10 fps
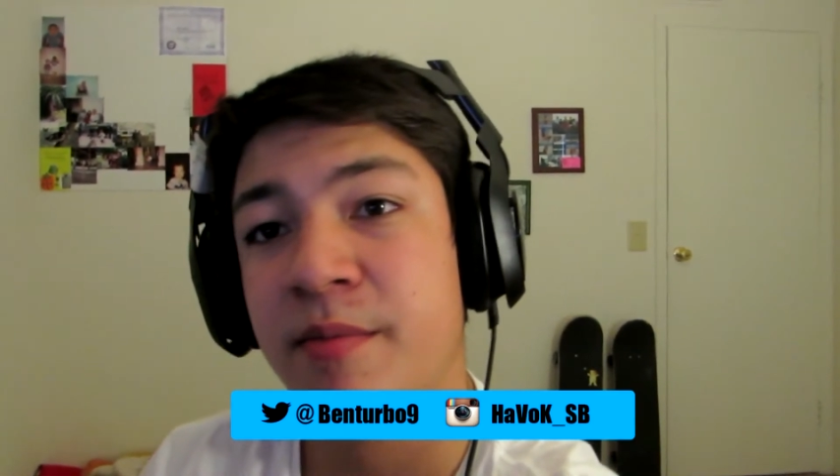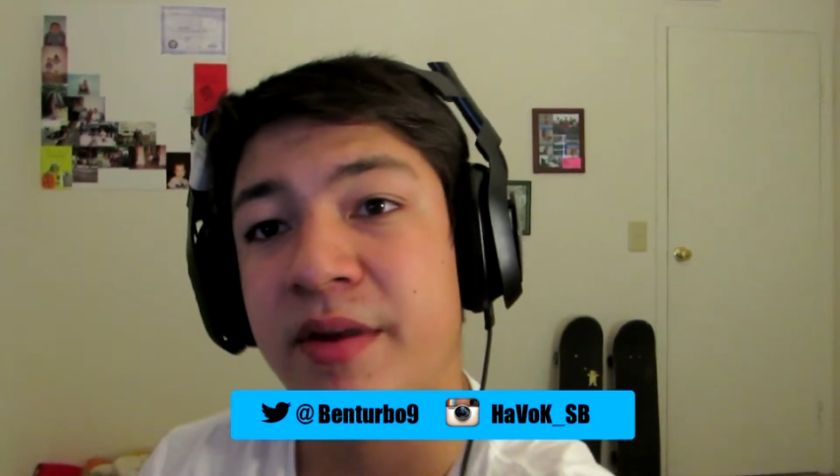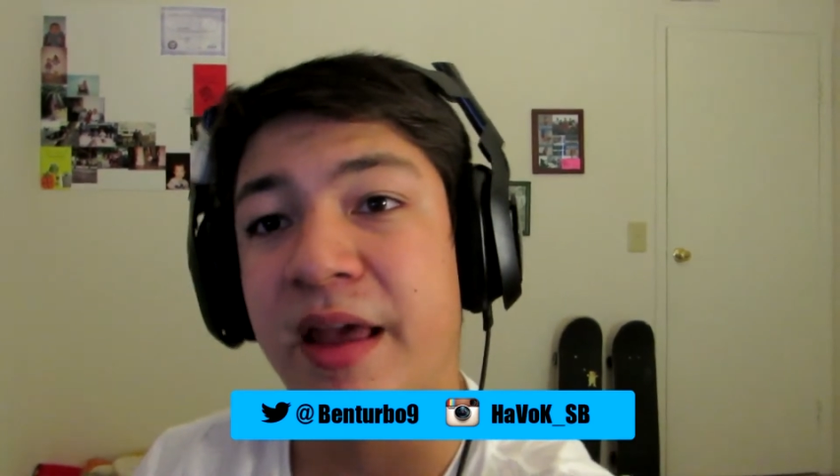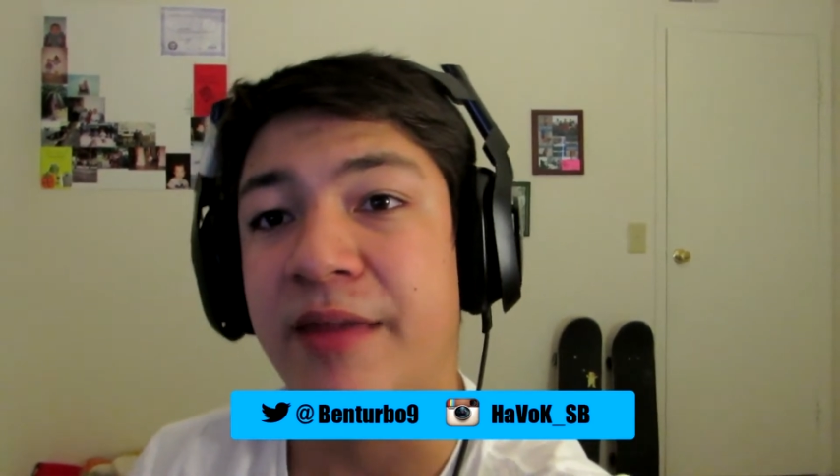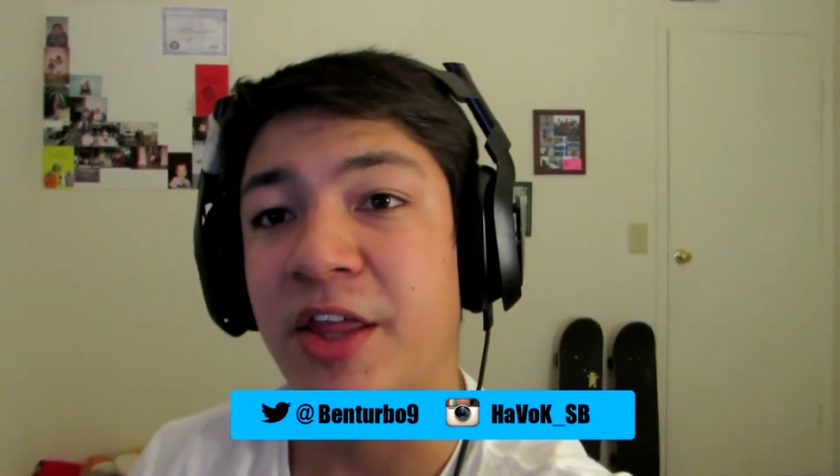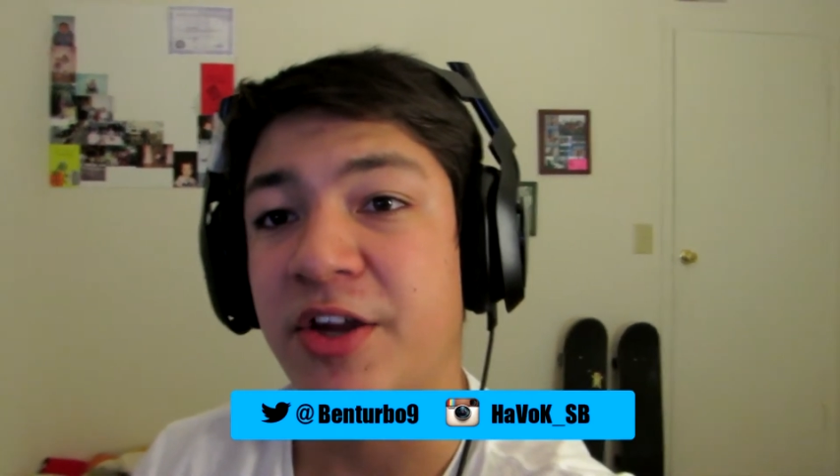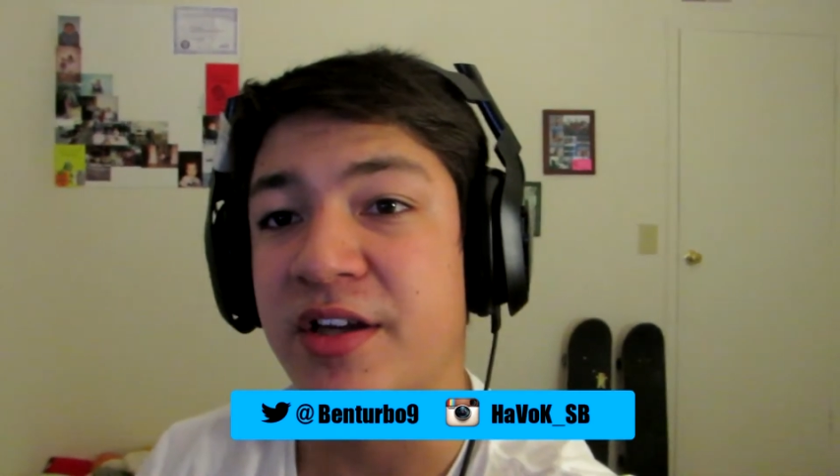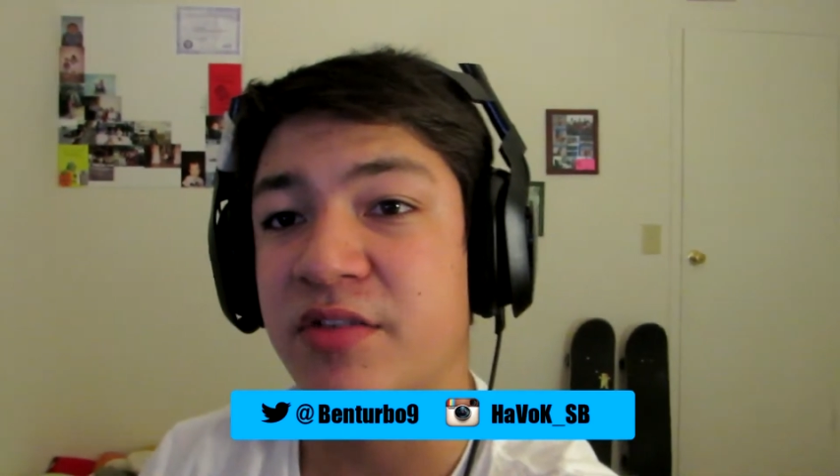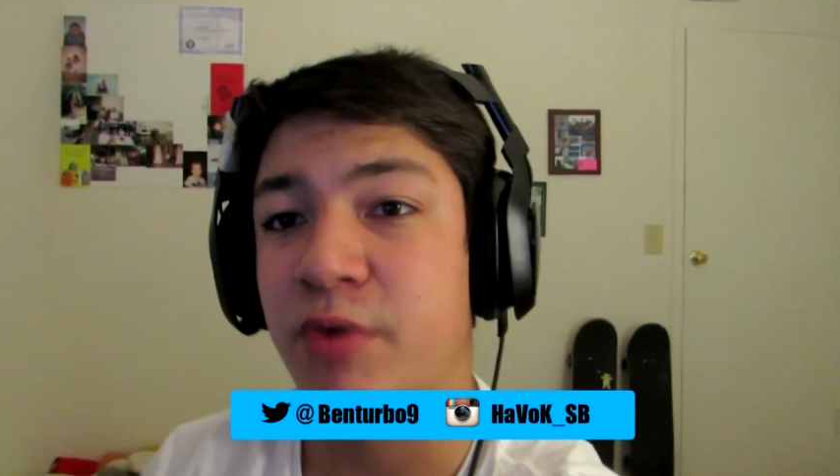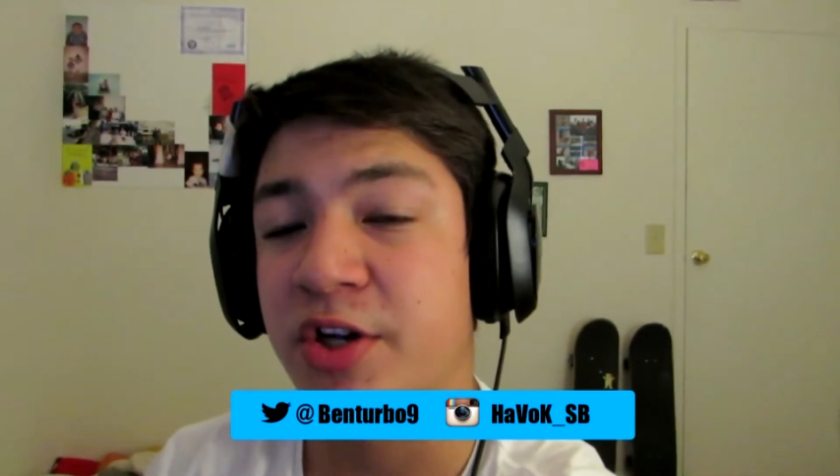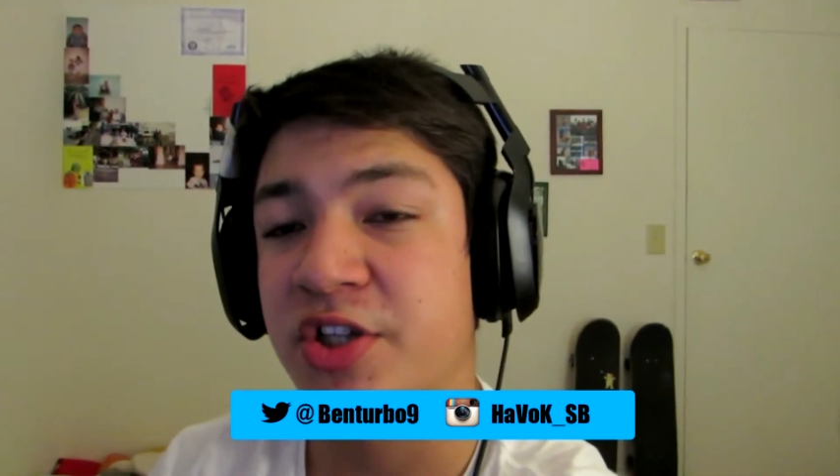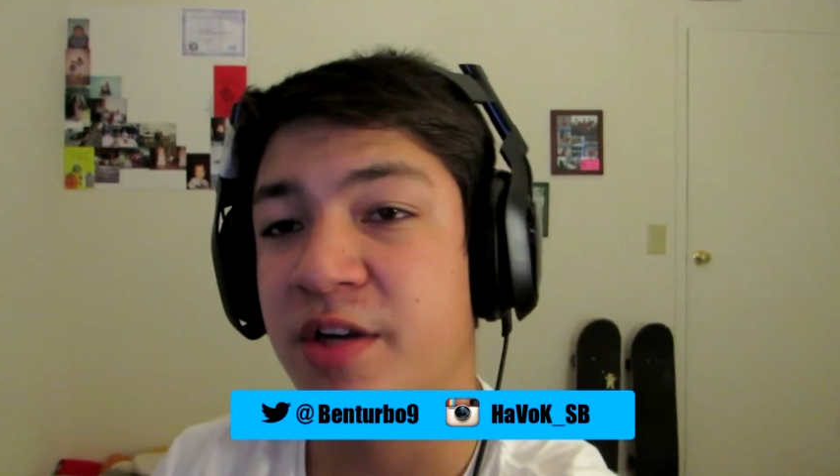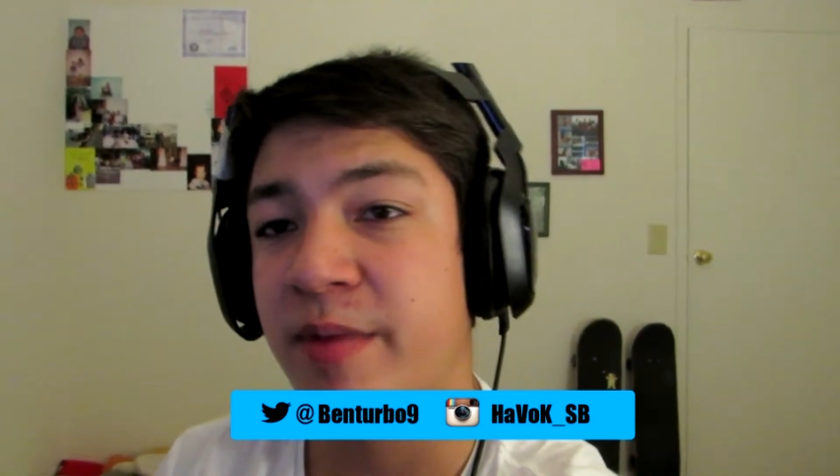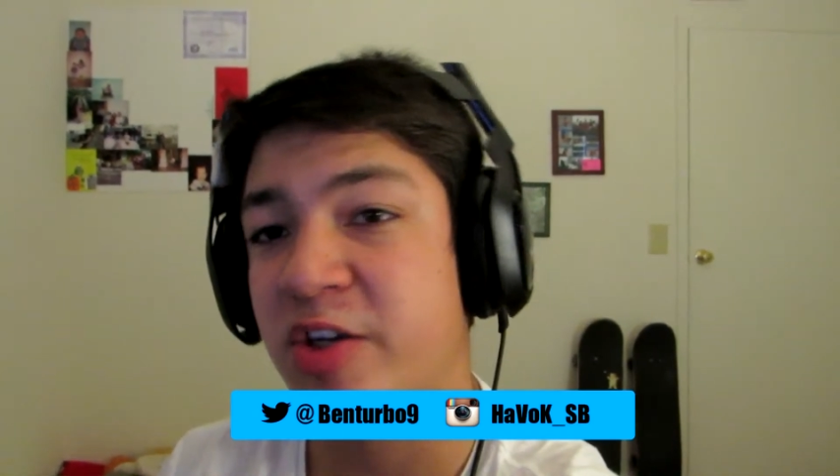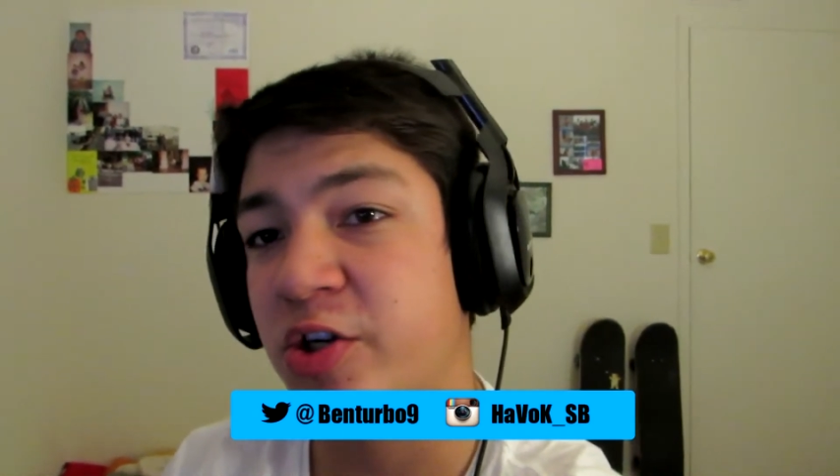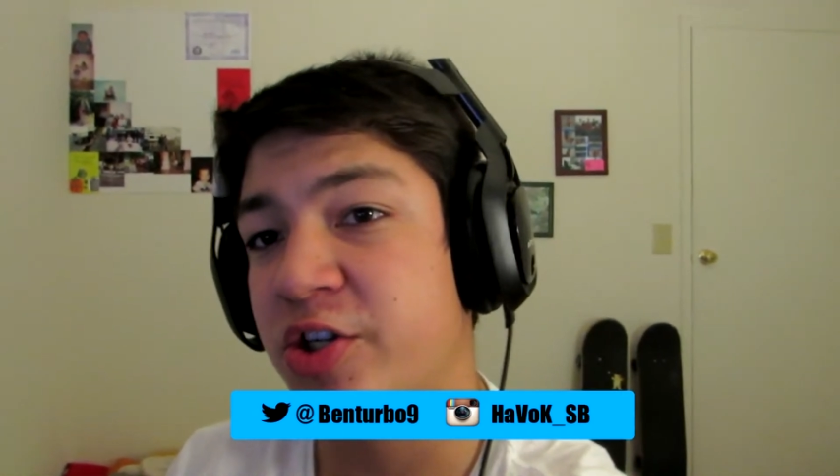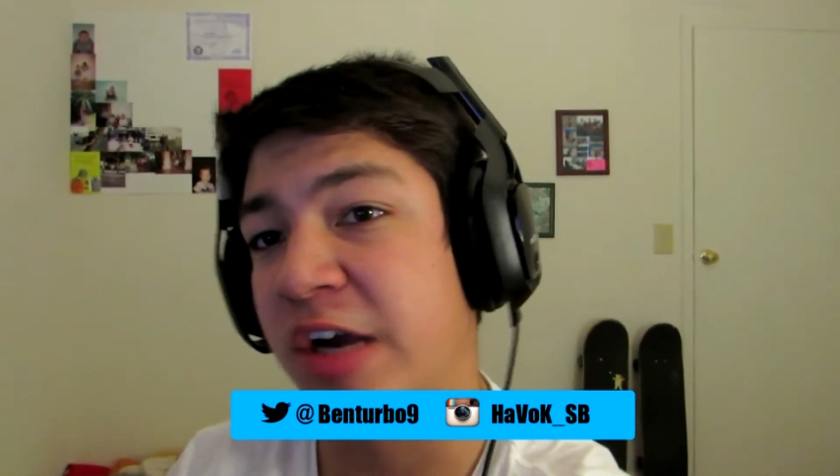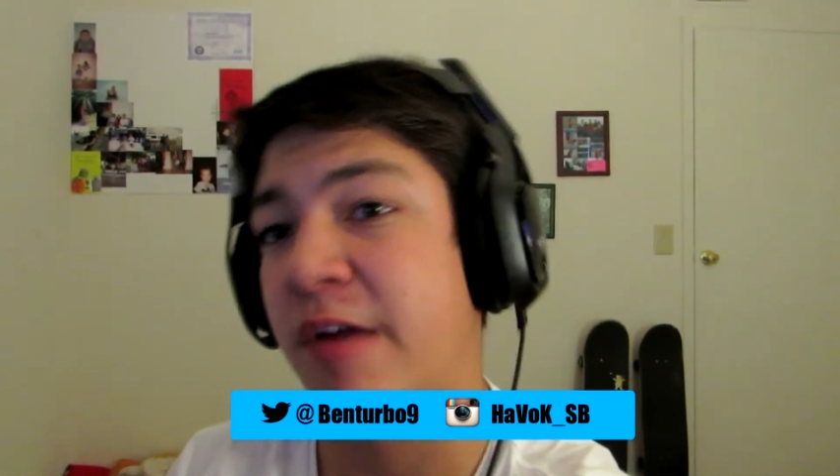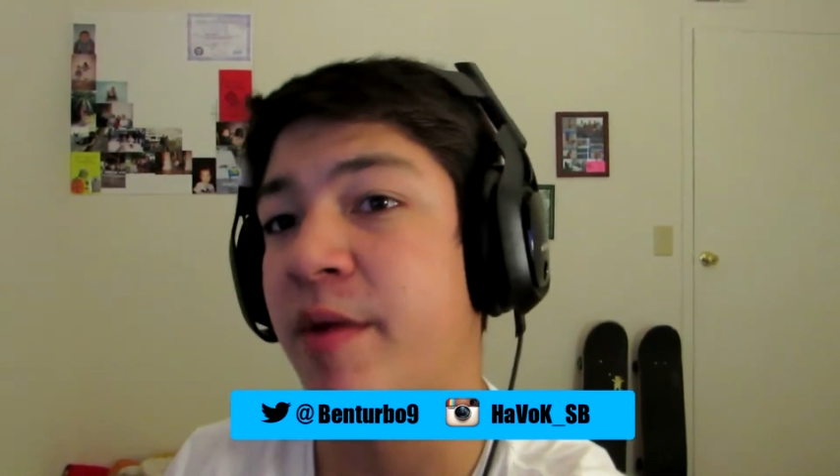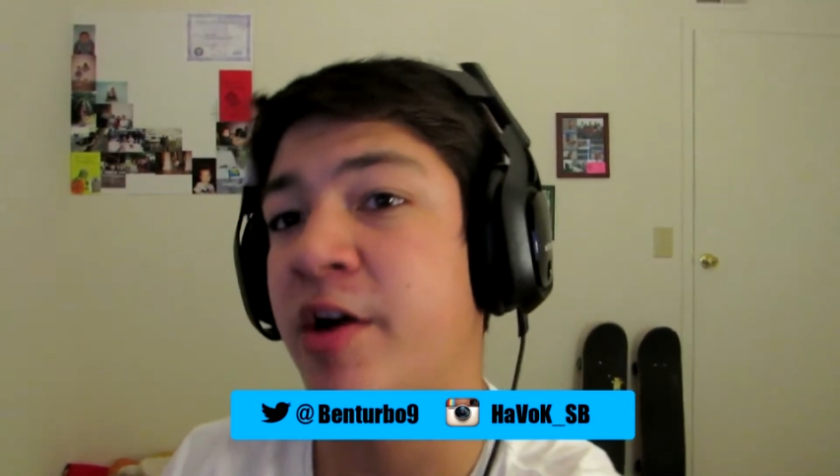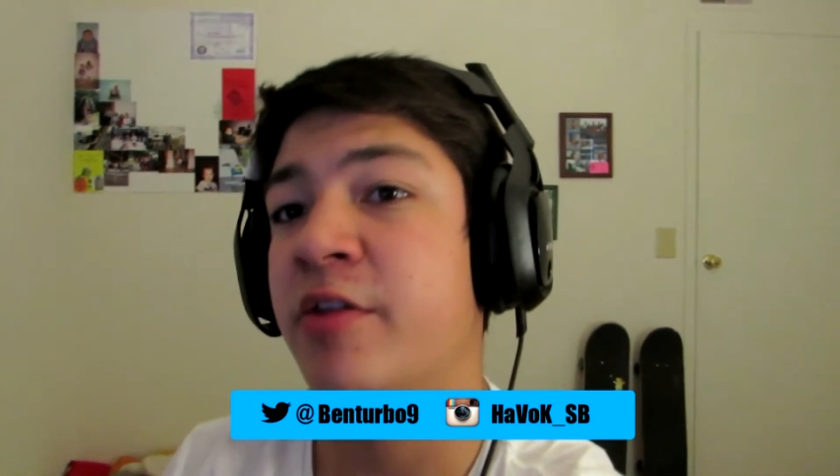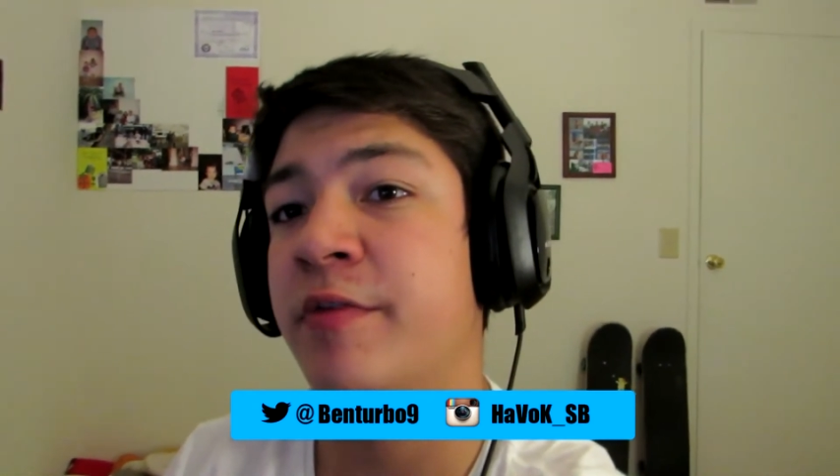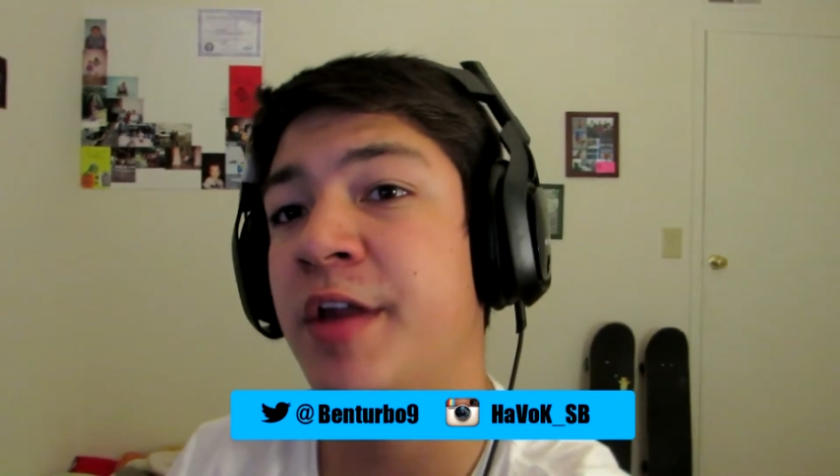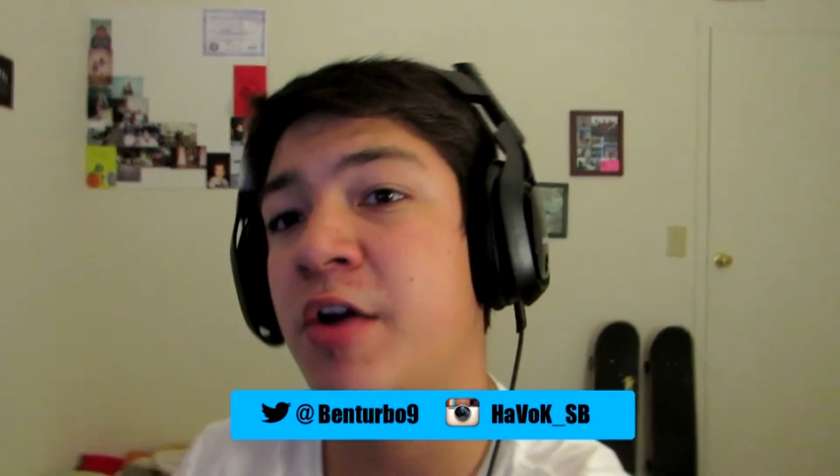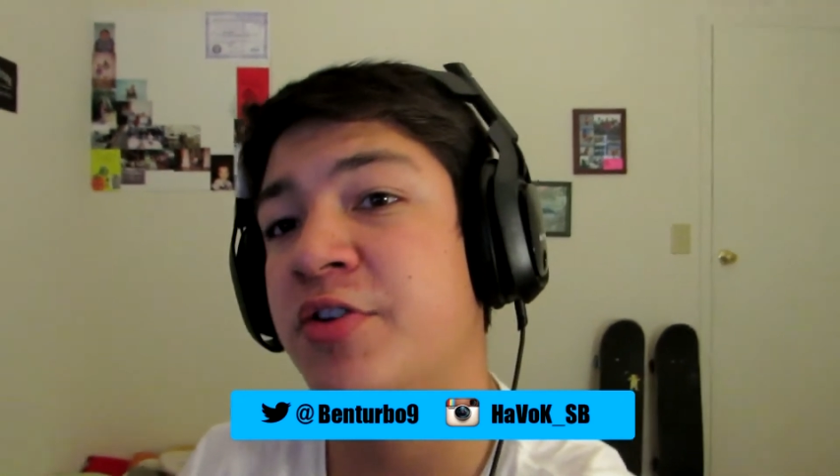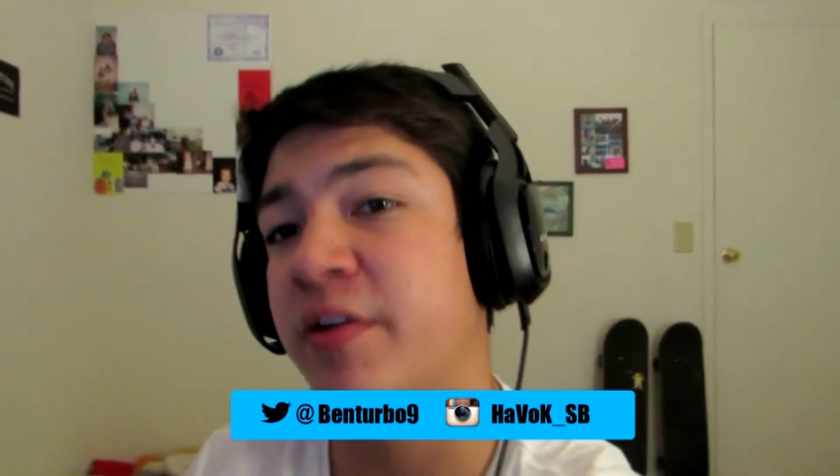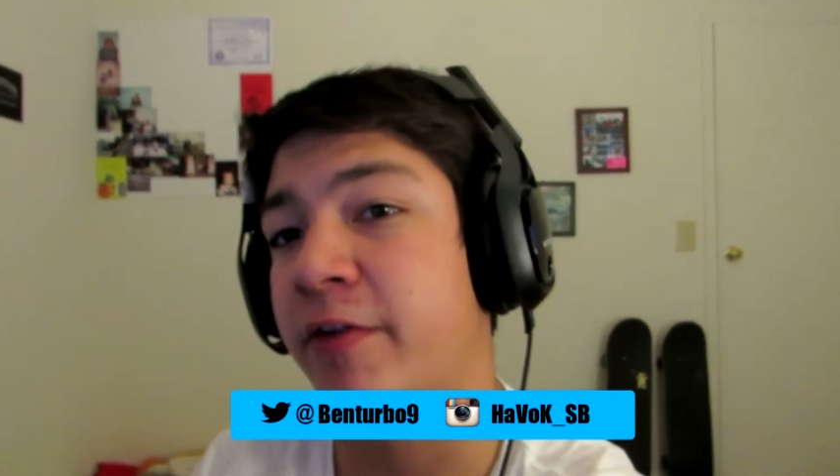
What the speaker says: But yeah, thank you guys for watching. Make sure to check out my other videos.